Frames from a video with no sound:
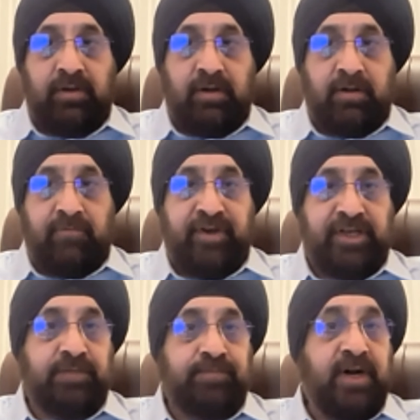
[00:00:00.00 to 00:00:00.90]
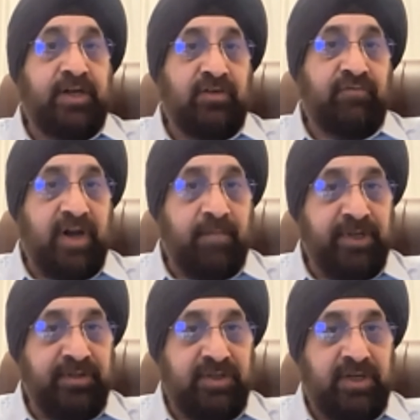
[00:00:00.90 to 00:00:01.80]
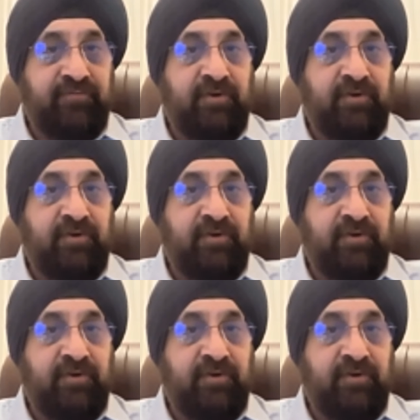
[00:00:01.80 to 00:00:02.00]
various parts of Amritsar,